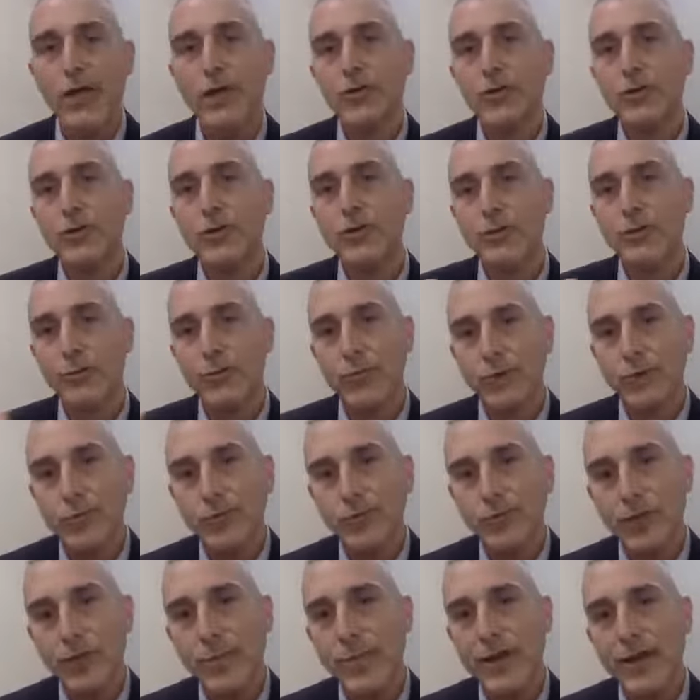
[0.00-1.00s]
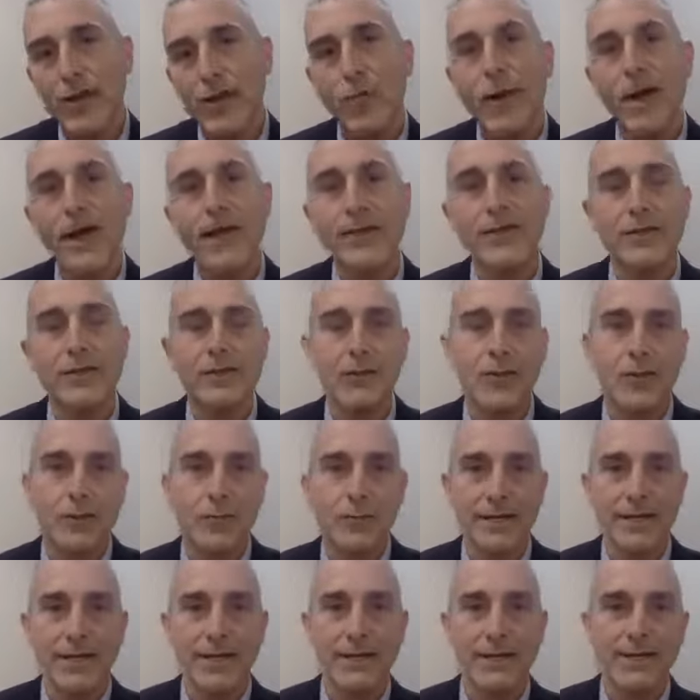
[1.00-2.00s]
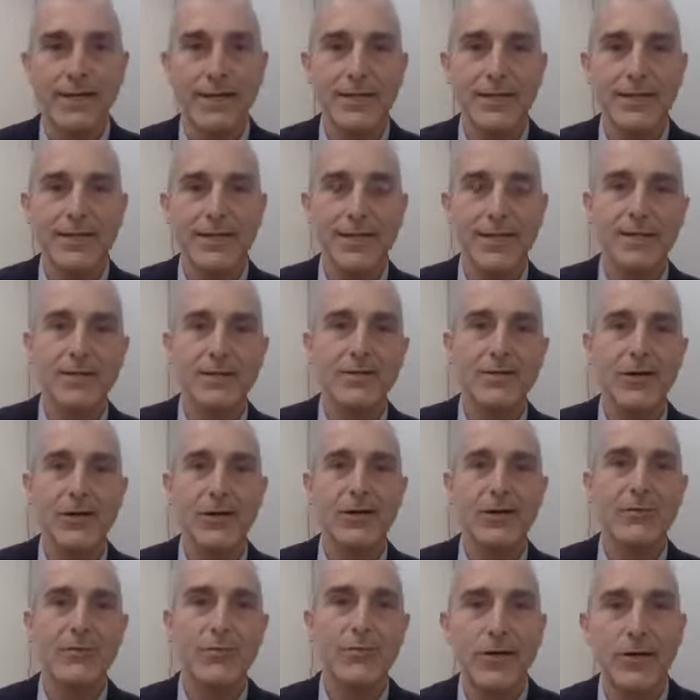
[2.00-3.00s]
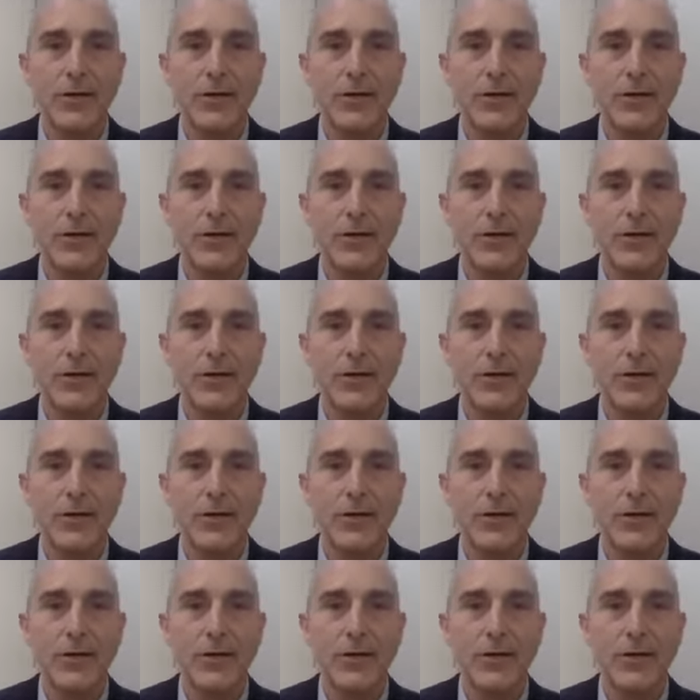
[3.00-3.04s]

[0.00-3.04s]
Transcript: Usually we're trimming away the torn meniscus, and as long as we